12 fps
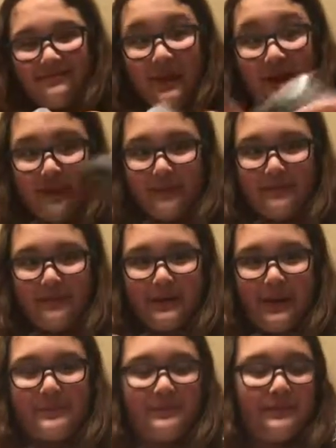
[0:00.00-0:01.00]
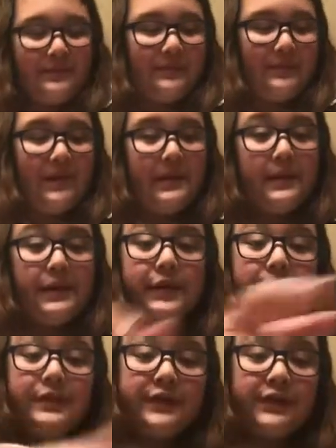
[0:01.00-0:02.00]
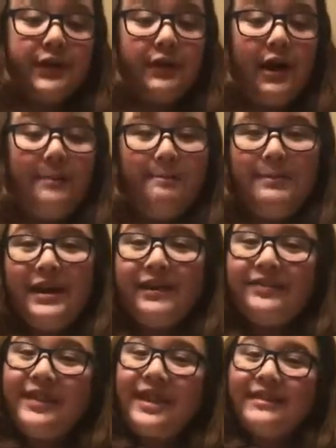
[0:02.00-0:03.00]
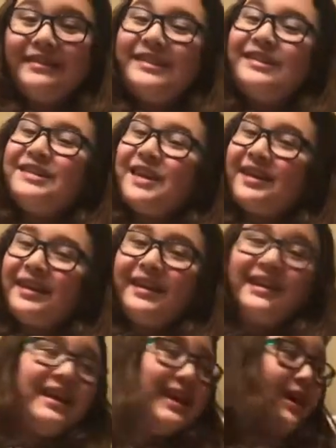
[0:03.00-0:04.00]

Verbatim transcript: Got it. Okay. So a big thanks to Jaden